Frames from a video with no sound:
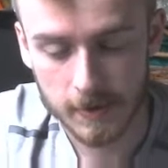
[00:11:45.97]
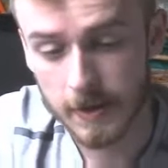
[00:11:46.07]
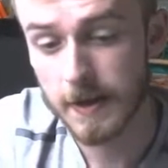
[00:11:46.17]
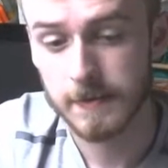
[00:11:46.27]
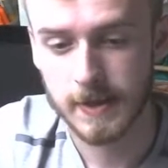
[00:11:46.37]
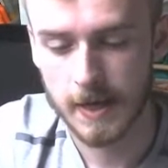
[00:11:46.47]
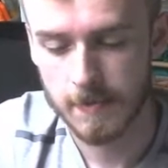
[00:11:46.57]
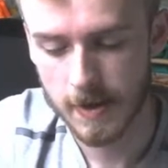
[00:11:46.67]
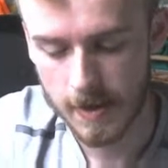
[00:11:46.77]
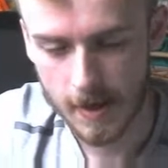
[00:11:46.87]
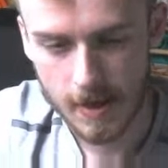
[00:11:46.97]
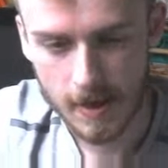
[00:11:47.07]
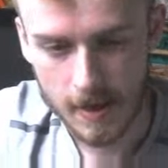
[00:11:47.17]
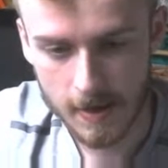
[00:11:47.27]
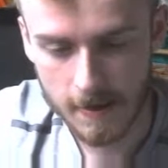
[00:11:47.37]
if statement.
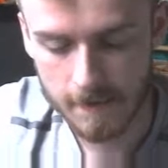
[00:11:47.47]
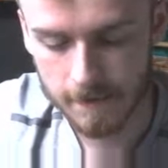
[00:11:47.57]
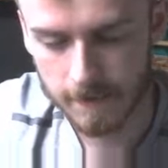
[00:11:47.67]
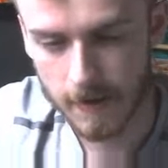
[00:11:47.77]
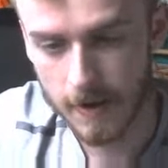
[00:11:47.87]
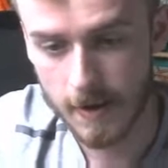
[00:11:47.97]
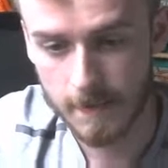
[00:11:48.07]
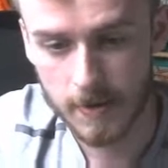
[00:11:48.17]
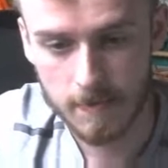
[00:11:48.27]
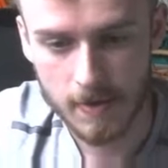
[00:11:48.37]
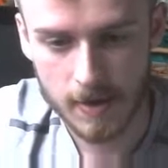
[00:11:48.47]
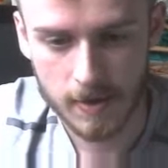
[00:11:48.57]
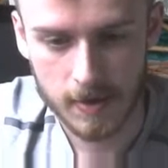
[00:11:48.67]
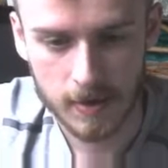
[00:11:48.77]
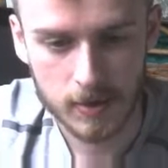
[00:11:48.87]
If the
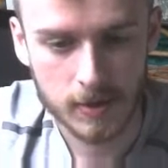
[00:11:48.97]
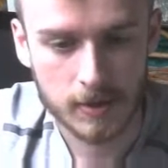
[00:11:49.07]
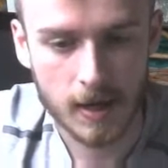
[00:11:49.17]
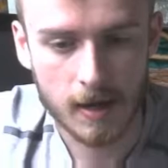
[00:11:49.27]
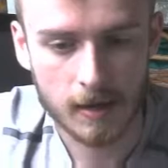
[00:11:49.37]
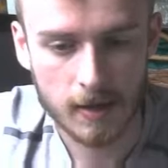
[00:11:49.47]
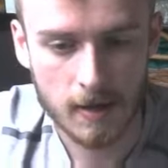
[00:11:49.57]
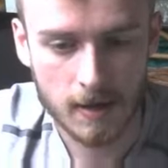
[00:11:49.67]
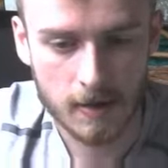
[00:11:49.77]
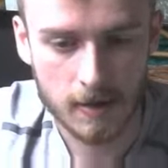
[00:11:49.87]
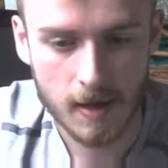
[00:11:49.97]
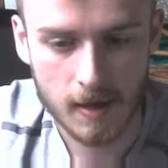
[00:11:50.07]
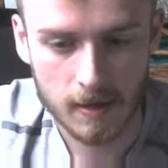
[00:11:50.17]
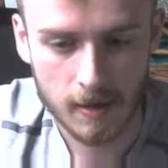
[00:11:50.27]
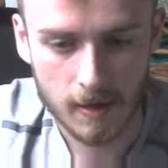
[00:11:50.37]

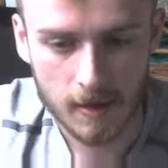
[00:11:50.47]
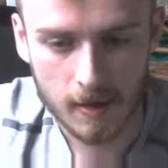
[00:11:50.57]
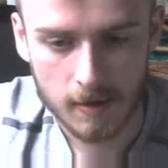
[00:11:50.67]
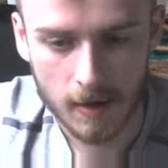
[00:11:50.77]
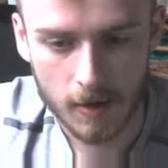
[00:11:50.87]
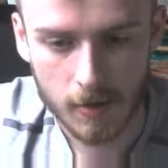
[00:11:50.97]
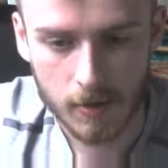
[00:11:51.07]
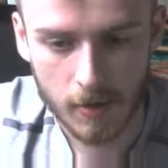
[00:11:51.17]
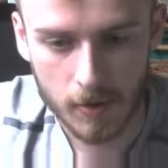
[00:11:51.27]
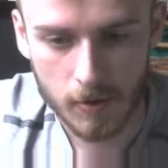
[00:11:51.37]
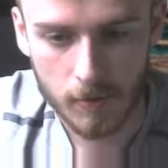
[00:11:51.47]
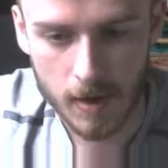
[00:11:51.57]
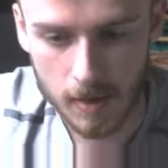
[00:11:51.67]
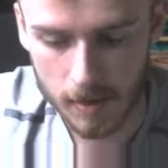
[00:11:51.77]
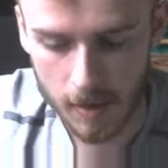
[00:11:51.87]
message.content.starts
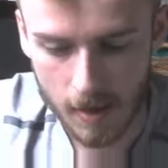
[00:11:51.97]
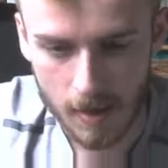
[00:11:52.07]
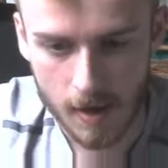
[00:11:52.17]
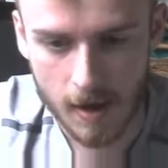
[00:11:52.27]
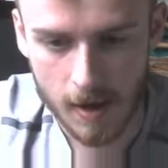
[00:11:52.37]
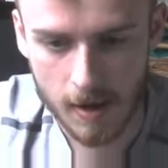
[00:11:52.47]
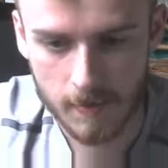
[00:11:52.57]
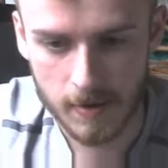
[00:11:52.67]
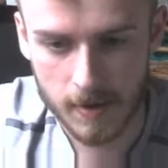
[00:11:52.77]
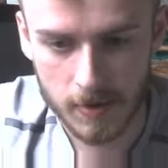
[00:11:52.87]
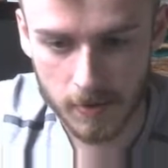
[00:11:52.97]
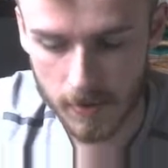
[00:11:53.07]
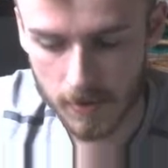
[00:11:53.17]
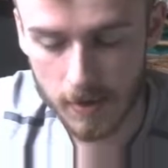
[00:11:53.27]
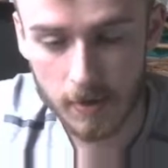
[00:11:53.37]
with, and then so
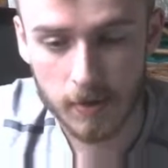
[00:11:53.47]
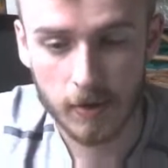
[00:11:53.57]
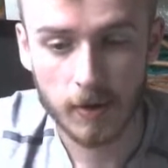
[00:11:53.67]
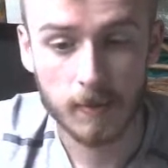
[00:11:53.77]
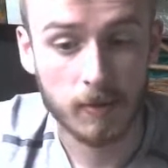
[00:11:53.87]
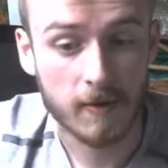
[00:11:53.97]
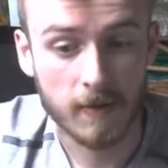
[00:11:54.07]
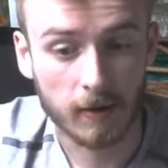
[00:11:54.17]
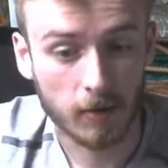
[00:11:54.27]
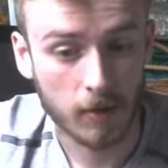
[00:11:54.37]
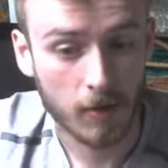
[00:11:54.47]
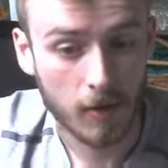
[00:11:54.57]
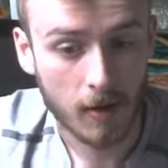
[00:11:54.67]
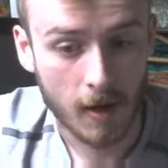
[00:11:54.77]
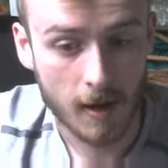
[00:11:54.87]
this is your prefix.
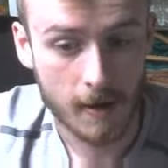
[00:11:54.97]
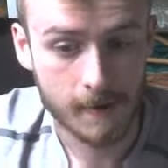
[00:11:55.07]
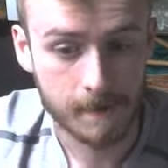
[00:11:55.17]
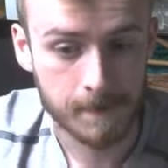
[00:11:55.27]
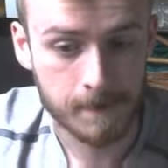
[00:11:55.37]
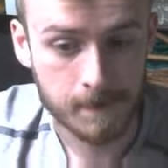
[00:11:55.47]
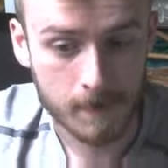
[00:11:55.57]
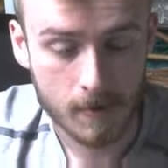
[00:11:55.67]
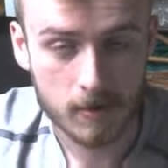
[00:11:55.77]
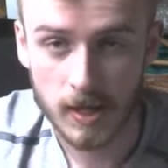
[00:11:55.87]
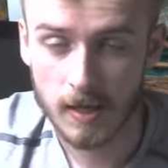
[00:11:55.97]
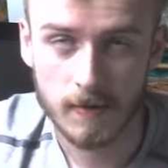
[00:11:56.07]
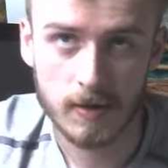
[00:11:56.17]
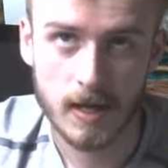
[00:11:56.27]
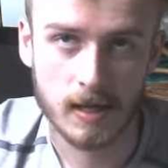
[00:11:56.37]
Think of
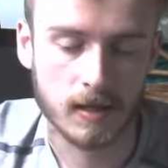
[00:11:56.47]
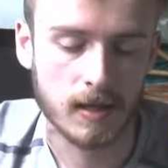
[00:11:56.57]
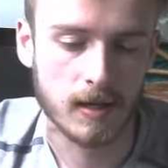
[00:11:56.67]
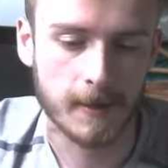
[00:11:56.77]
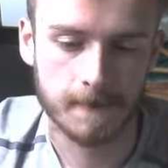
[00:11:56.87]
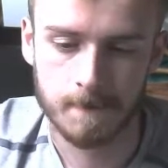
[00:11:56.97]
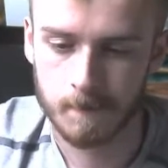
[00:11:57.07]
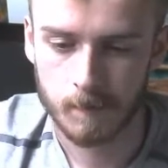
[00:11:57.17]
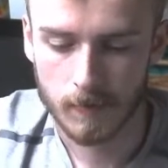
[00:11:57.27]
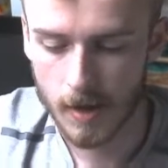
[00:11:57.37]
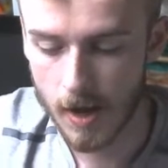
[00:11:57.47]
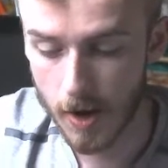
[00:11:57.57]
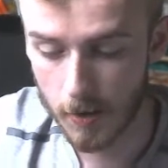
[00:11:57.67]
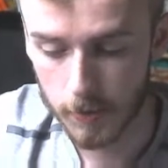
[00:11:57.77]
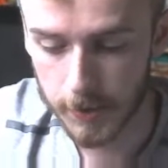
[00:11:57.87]
it like, I don't
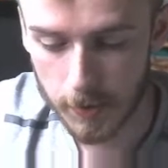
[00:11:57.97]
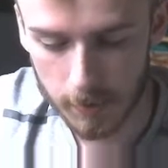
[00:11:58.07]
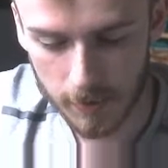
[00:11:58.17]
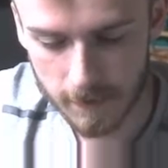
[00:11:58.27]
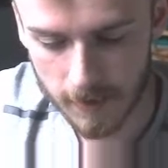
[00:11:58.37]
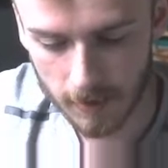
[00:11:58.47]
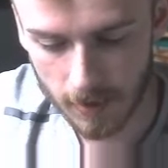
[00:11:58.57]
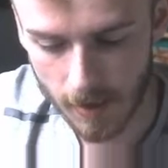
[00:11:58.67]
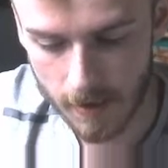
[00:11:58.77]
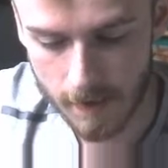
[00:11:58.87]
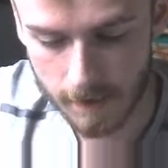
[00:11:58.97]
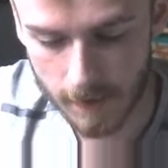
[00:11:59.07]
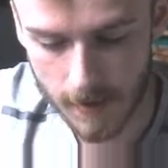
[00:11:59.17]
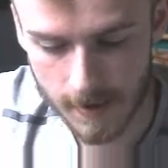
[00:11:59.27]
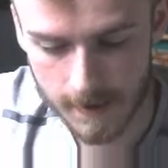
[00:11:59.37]
know, we'll do a prefix of,
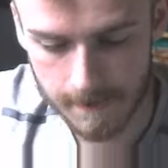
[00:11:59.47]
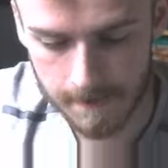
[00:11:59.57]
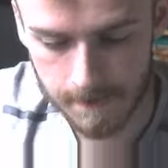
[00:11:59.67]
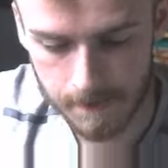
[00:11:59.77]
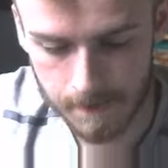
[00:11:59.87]
I'm